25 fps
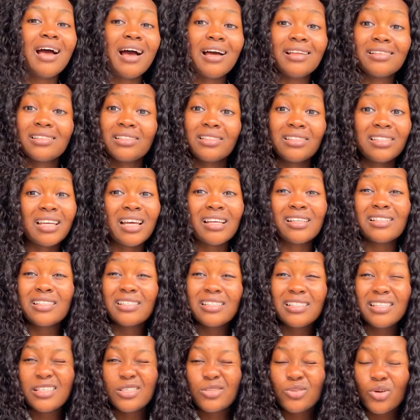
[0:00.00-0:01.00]
and there's
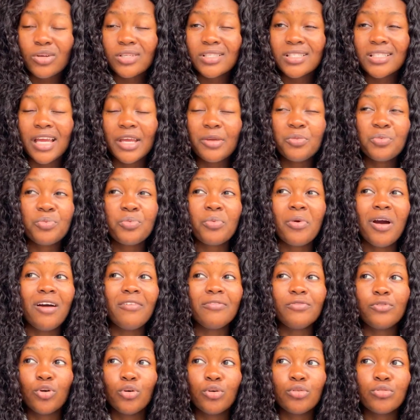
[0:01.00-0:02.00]
this courses that you people
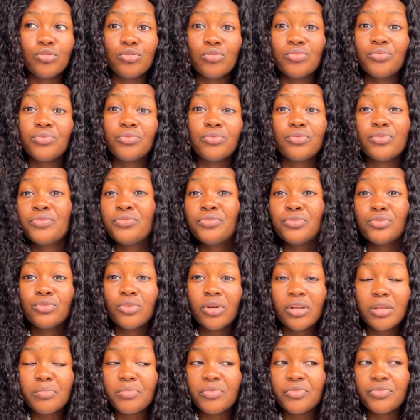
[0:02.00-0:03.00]
have done, you've even
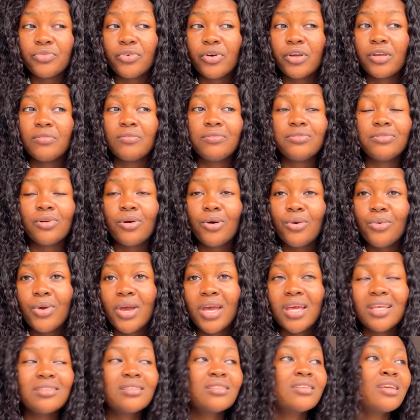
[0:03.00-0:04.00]
done it before in
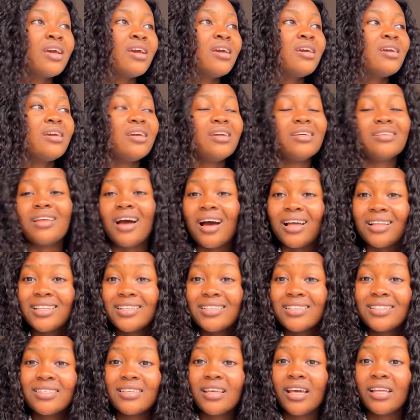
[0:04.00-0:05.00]
Florence, in
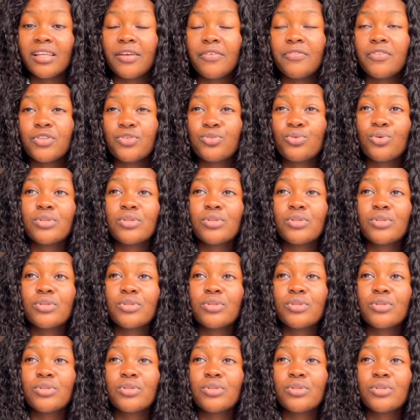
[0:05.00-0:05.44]
Alice and everything.